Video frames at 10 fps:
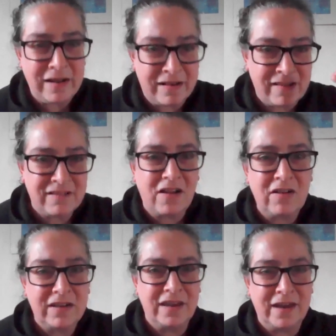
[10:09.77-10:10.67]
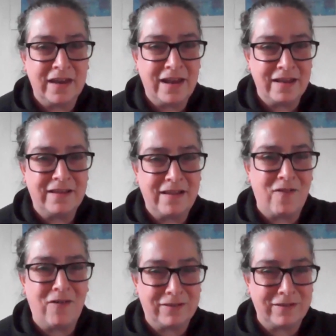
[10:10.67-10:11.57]
studying his
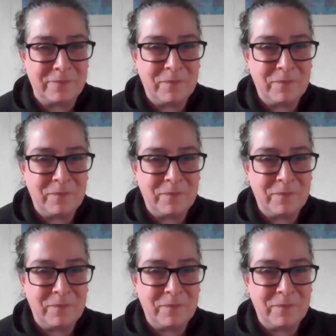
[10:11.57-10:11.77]
garden.